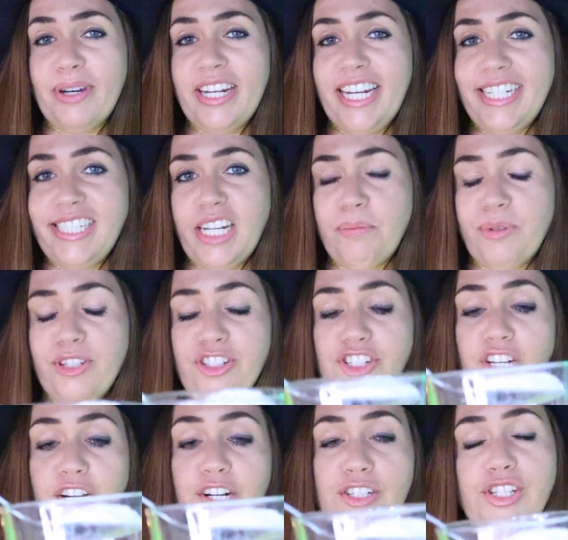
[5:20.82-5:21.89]
put in double the
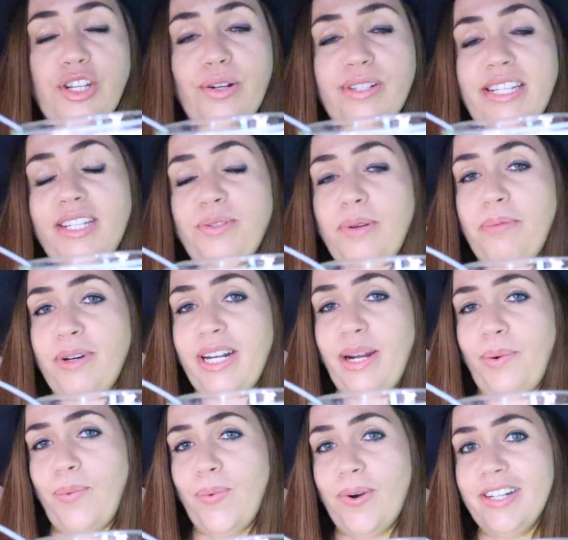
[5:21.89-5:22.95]
sugar. So since we put
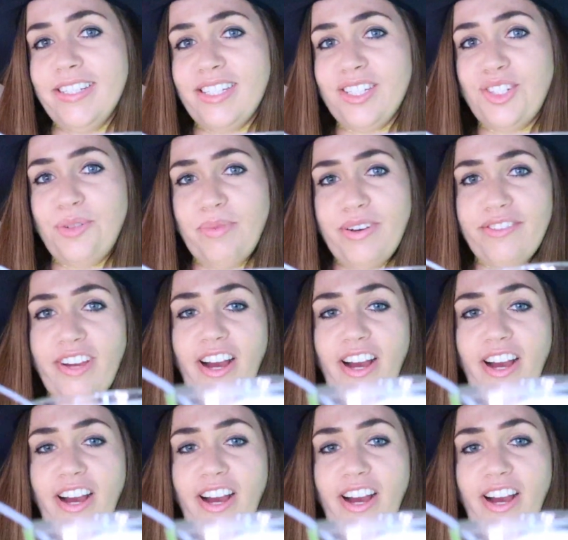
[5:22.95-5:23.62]
in 1 scoop of